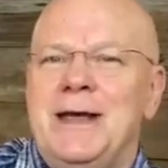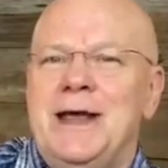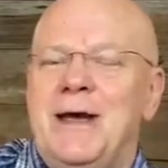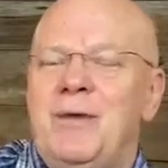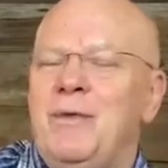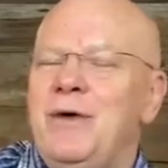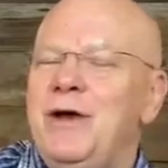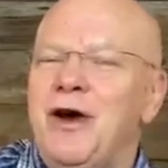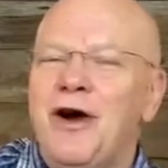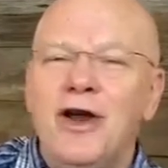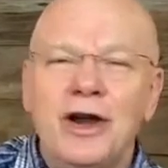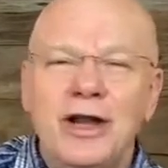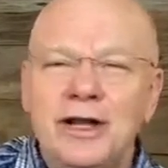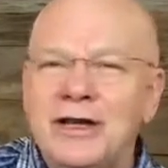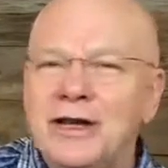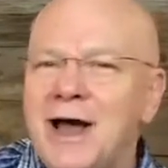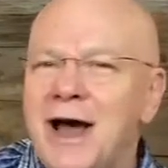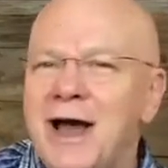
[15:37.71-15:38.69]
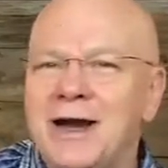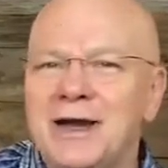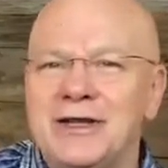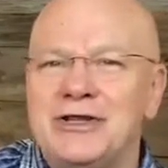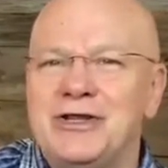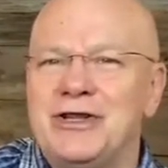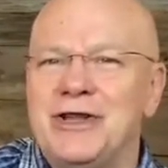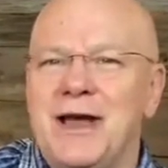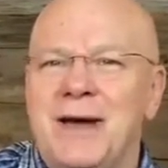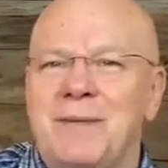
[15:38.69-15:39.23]
And we all
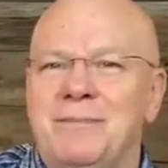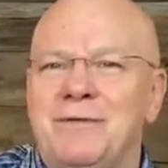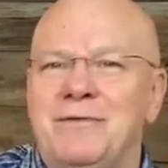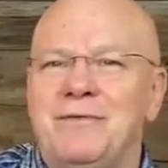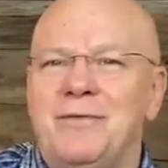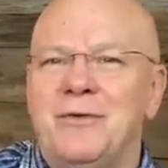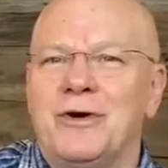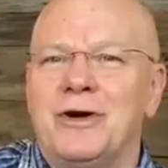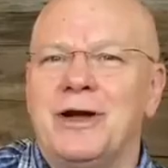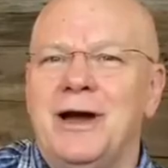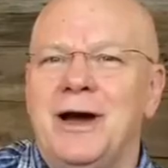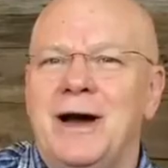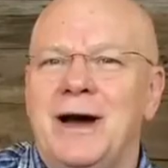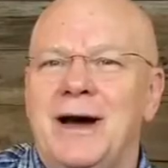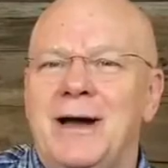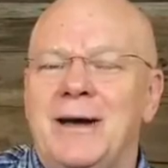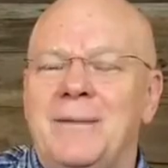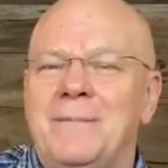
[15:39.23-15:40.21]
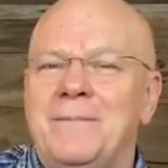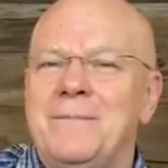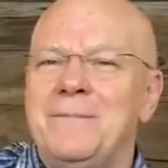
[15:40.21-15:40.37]
acknowledge that before God.